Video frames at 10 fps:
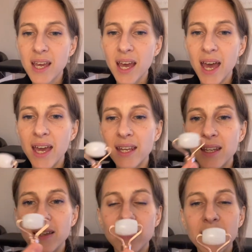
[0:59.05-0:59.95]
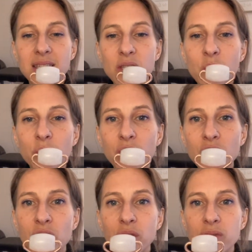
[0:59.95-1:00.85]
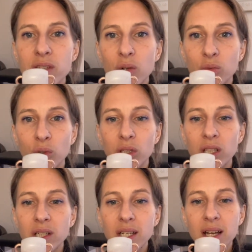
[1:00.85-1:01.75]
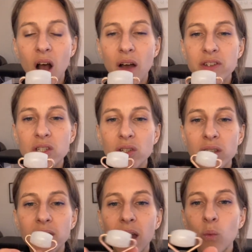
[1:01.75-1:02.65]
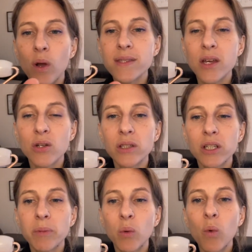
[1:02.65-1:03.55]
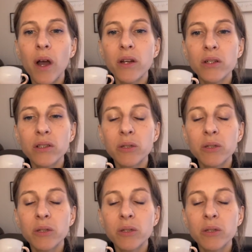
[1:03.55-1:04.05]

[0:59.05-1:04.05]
And this is what we're going to use, a roller. Often you can get ones that are a little bit wider, a little